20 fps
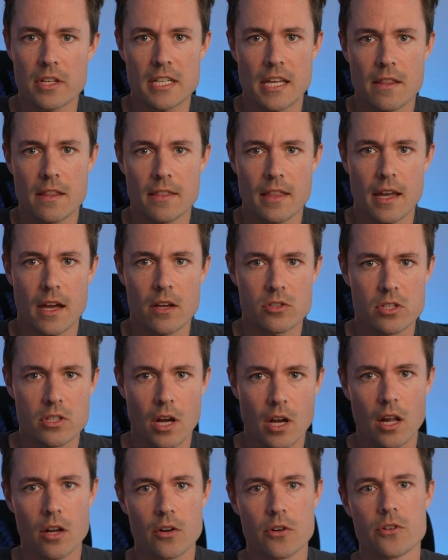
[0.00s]

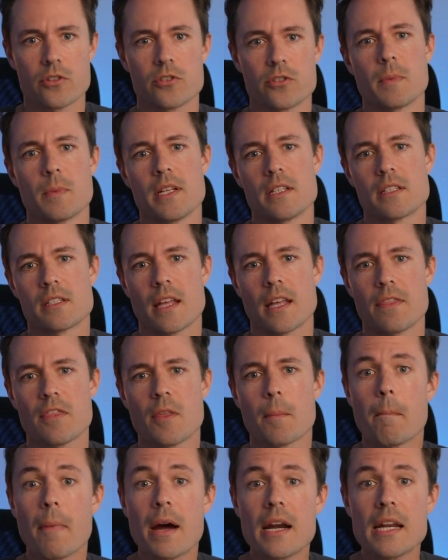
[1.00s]
$10,000 means that the
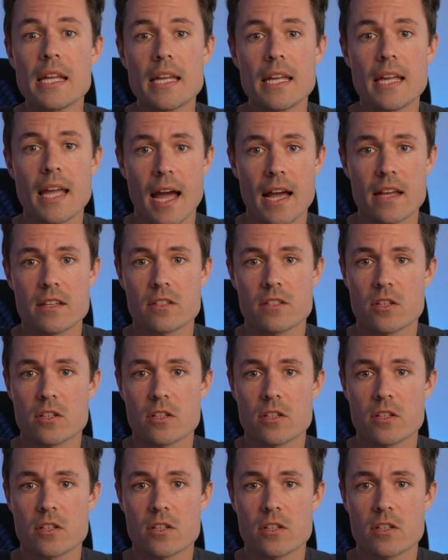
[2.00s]
money he has